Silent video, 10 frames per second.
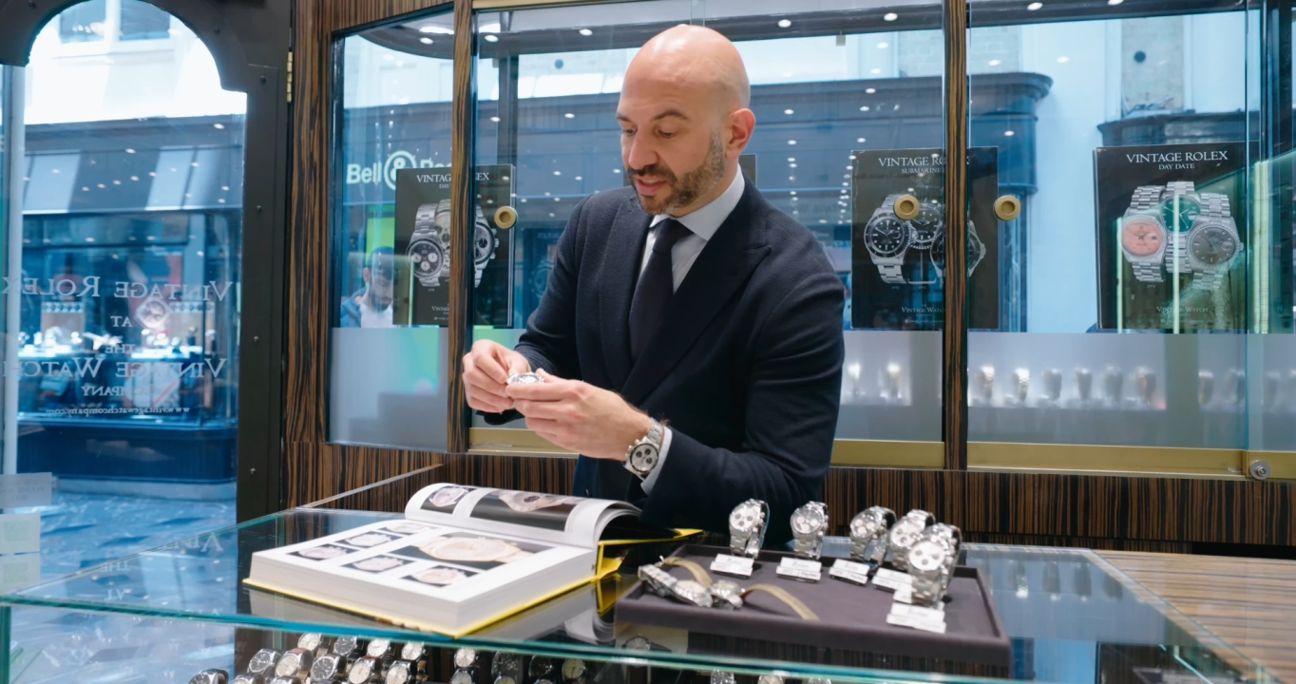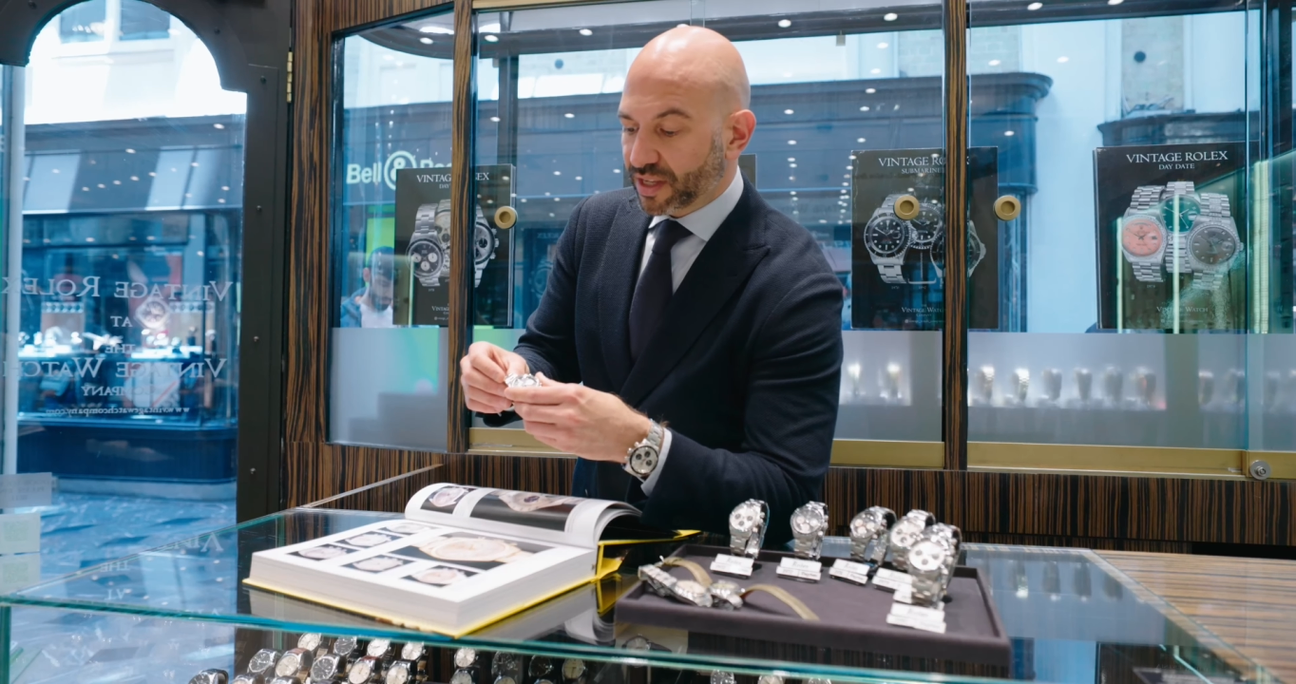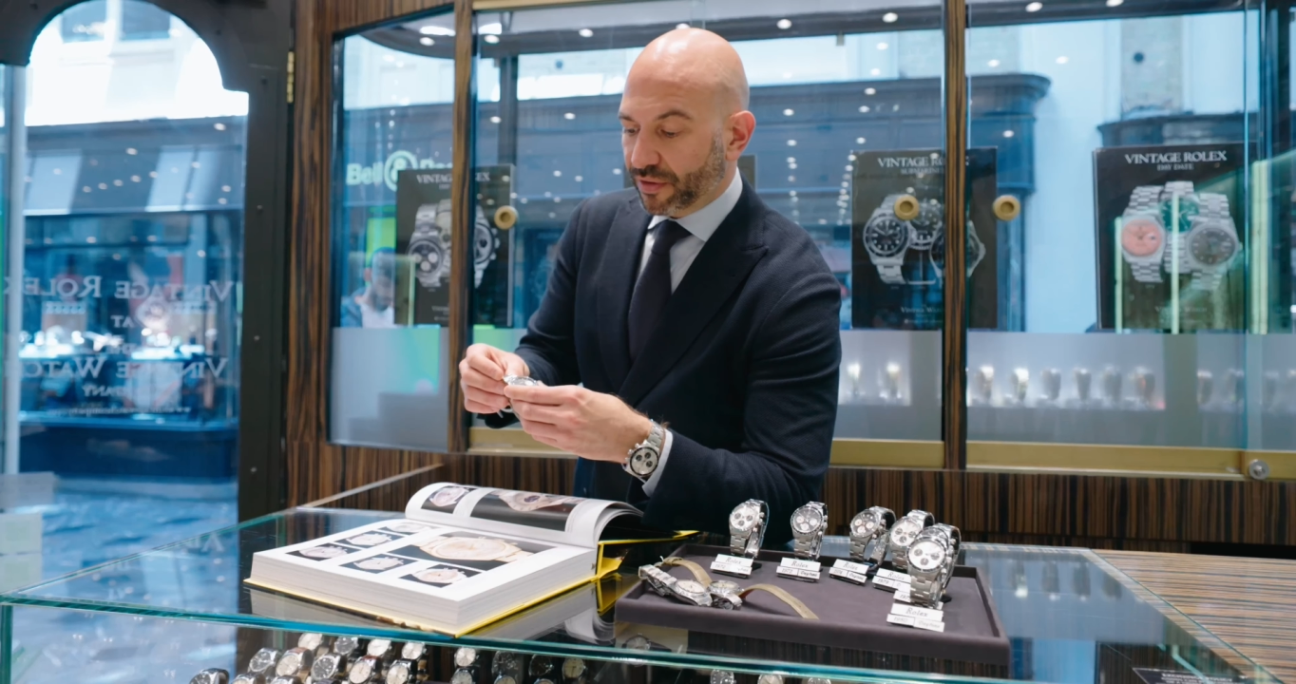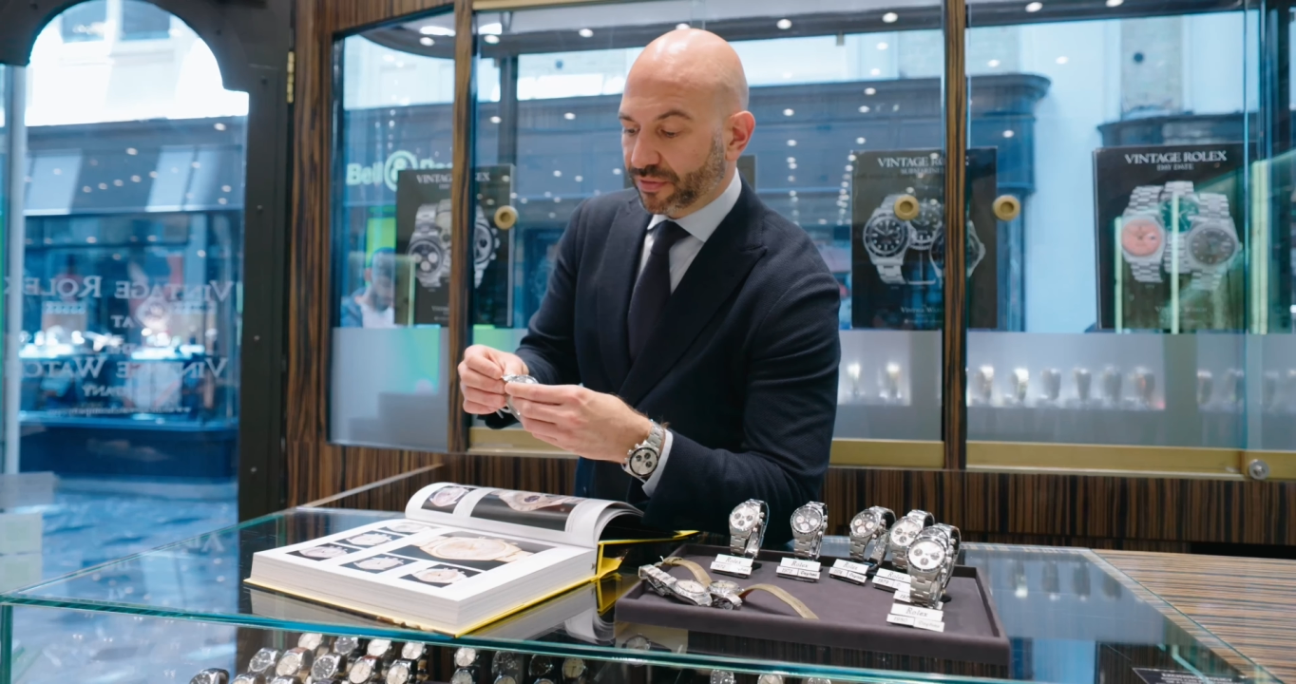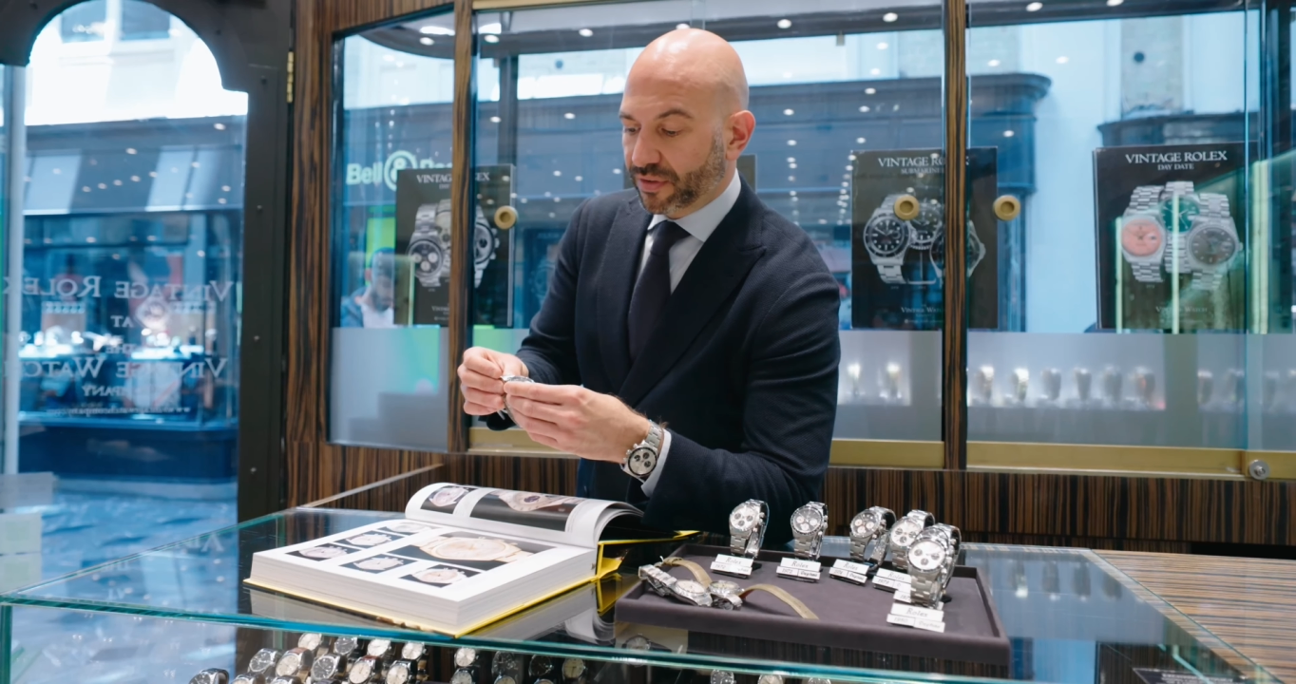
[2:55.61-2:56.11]

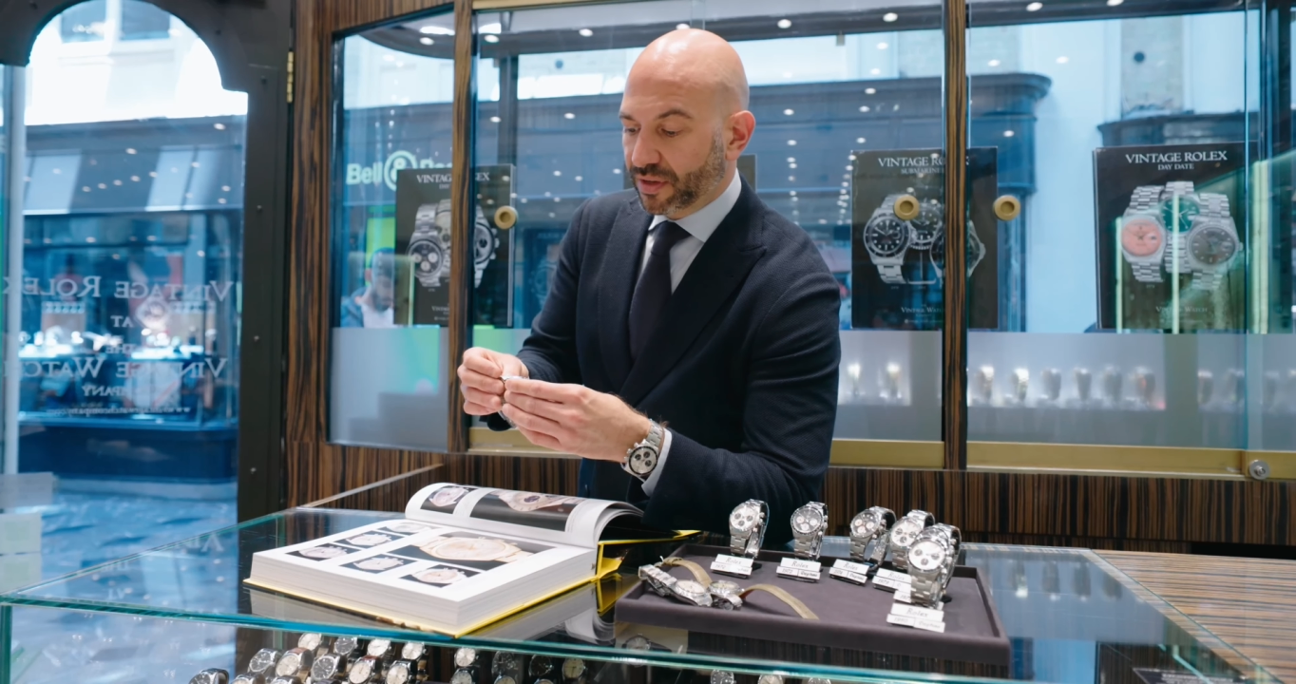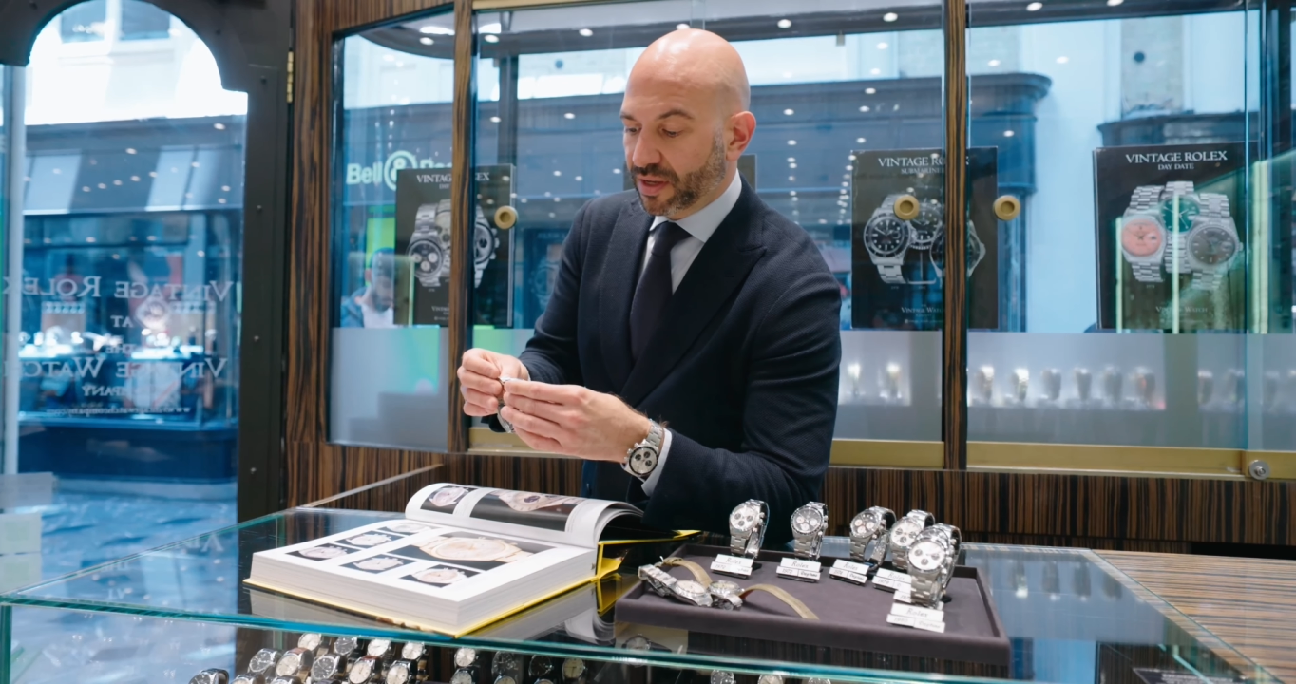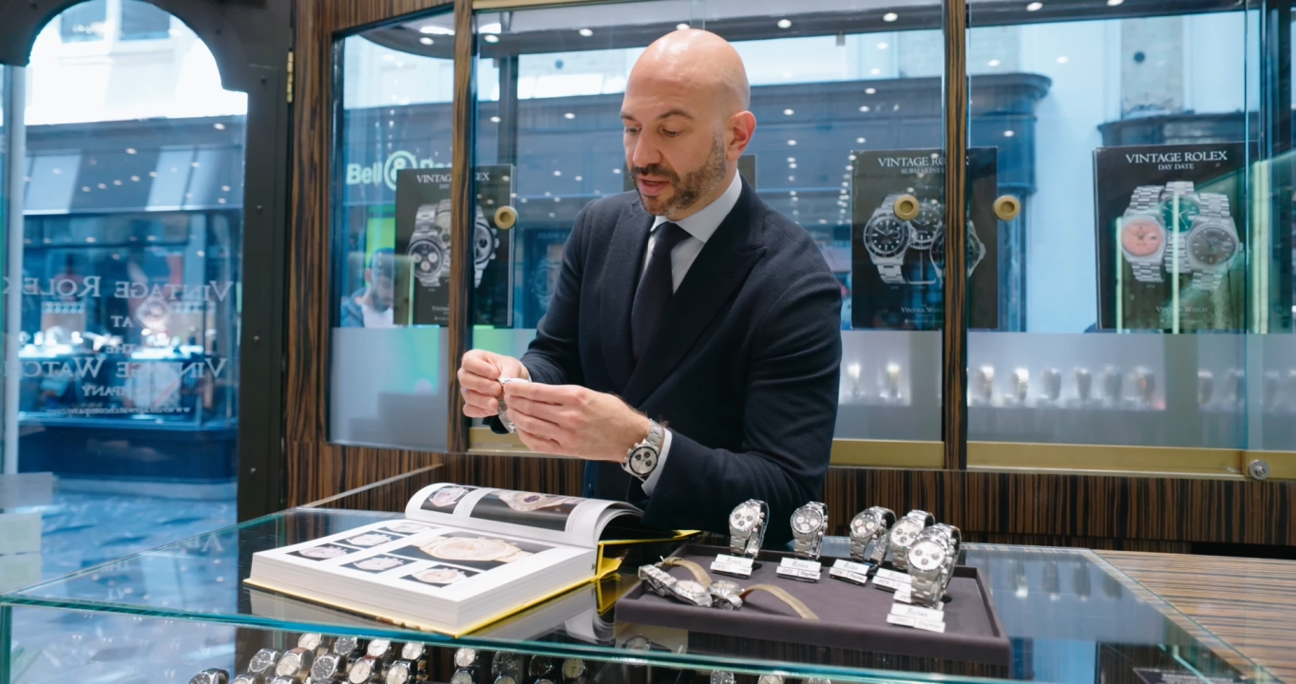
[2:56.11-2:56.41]
itself